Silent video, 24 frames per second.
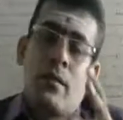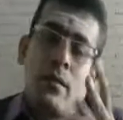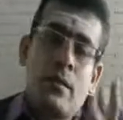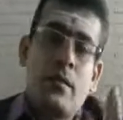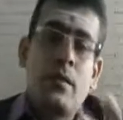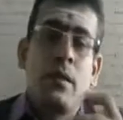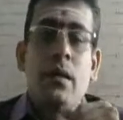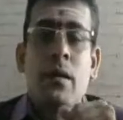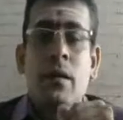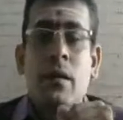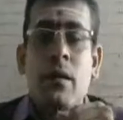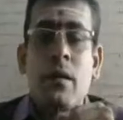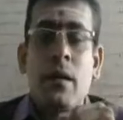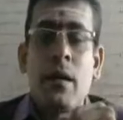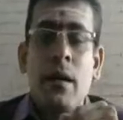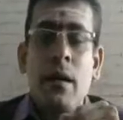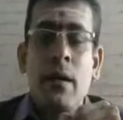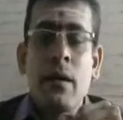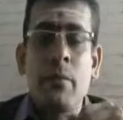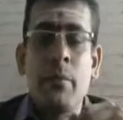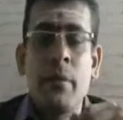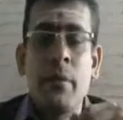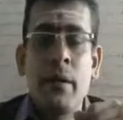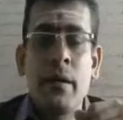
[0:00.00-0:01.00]
then
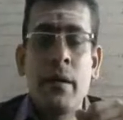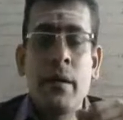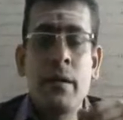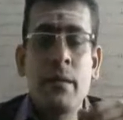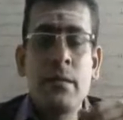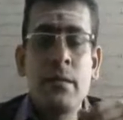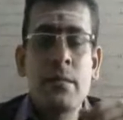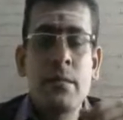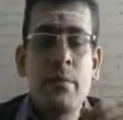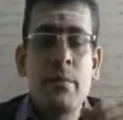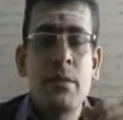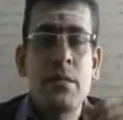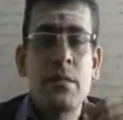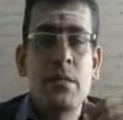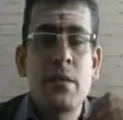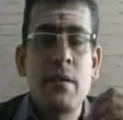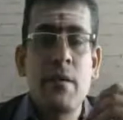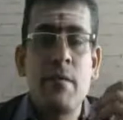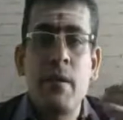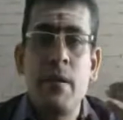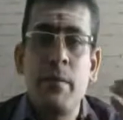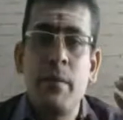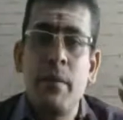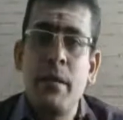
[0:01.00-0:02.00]
ultimately
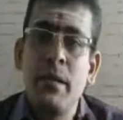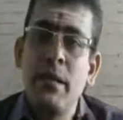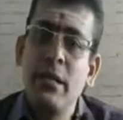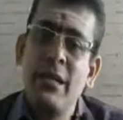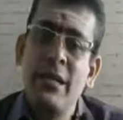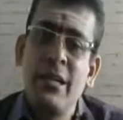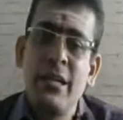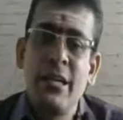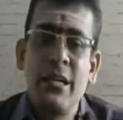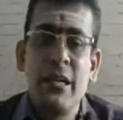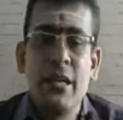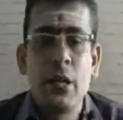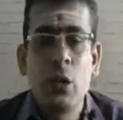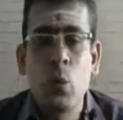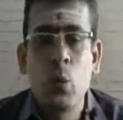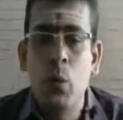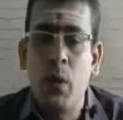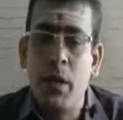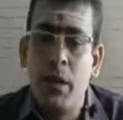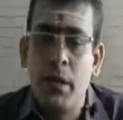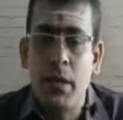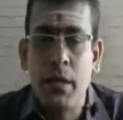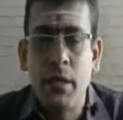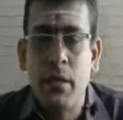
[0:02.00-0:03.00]
semi-skilled will be
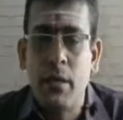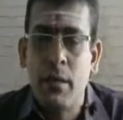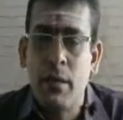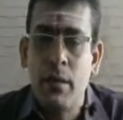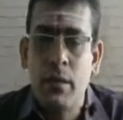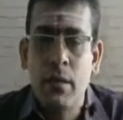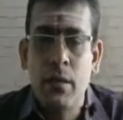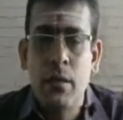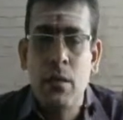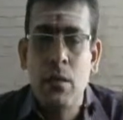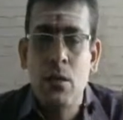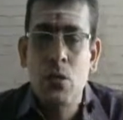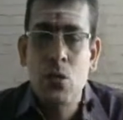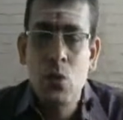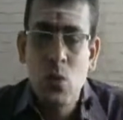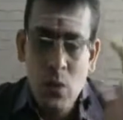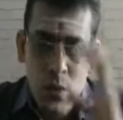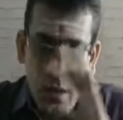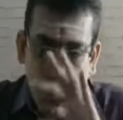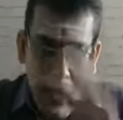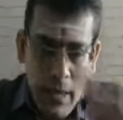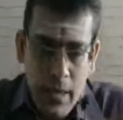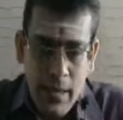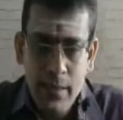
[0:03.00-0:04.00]
20. So
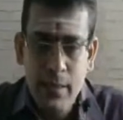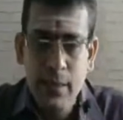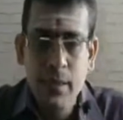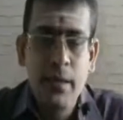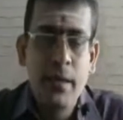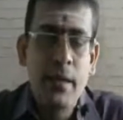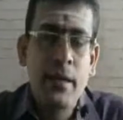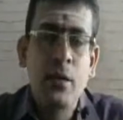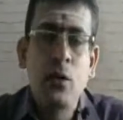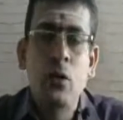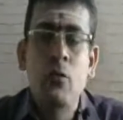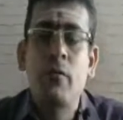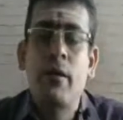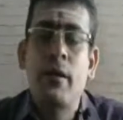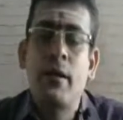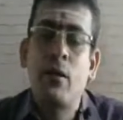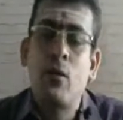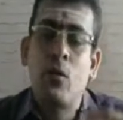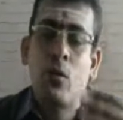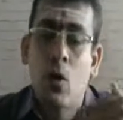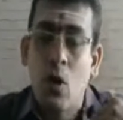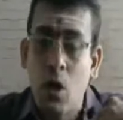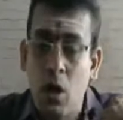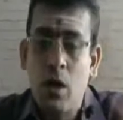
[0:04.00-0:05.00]
like that I need to find
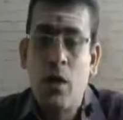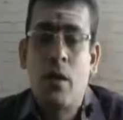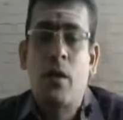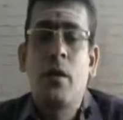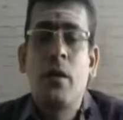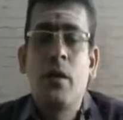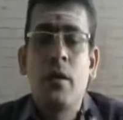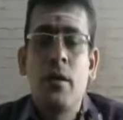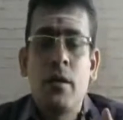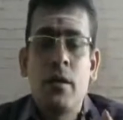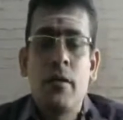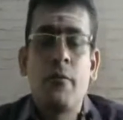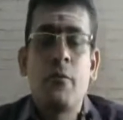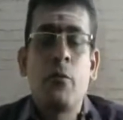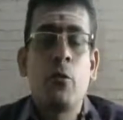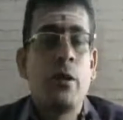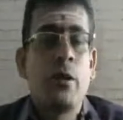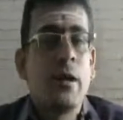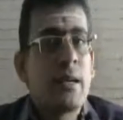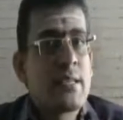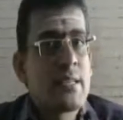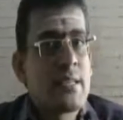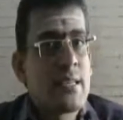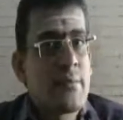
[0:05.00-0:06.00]
out. Or if you
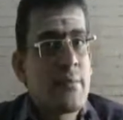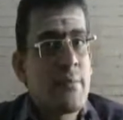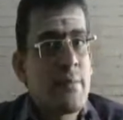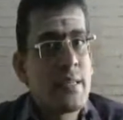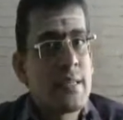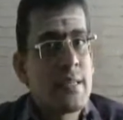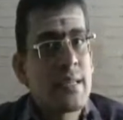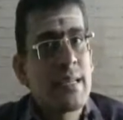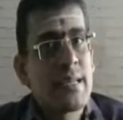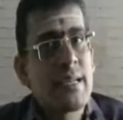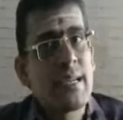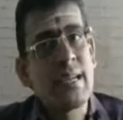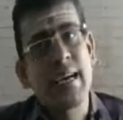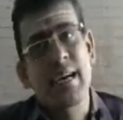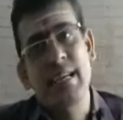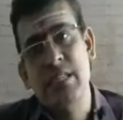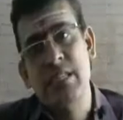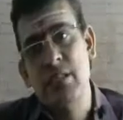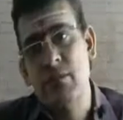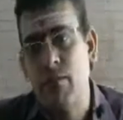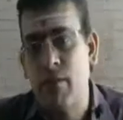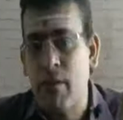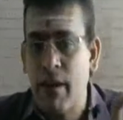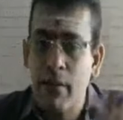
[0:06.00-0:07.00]
get semi-skilled
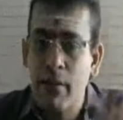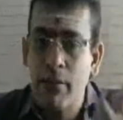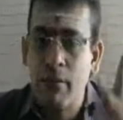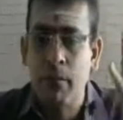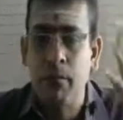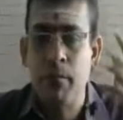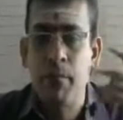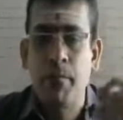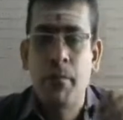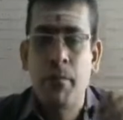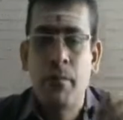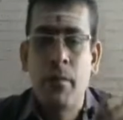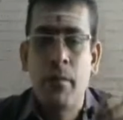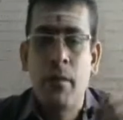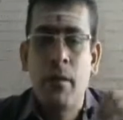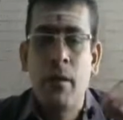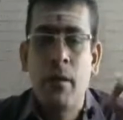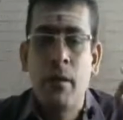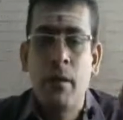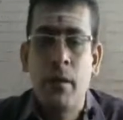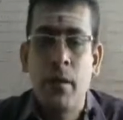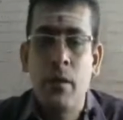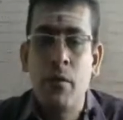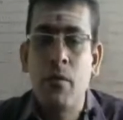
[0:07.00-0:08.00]
as 5,
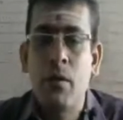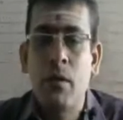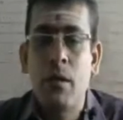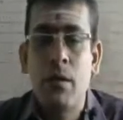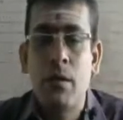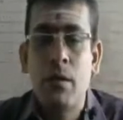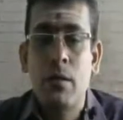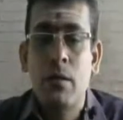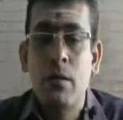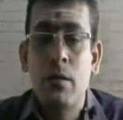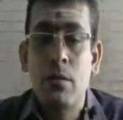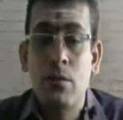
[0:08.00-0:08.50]
your